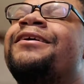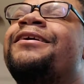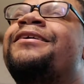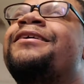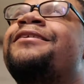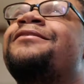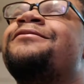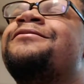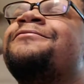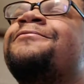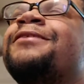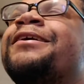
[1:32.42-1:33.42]

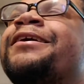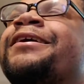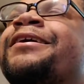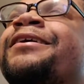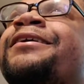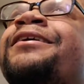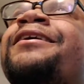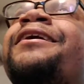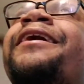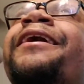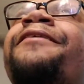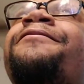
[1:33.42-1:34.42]
kills were,
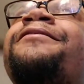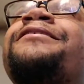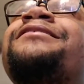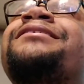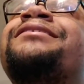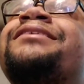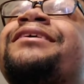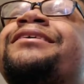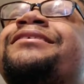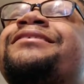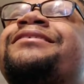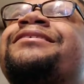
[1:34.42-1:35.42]
it was
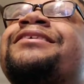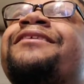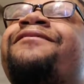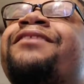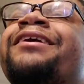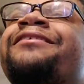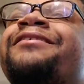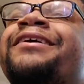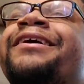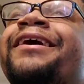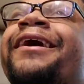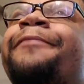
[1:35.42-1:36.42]
just
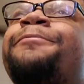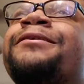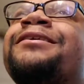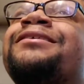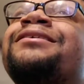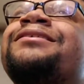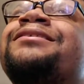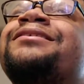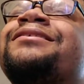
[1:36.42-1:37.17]
very epic to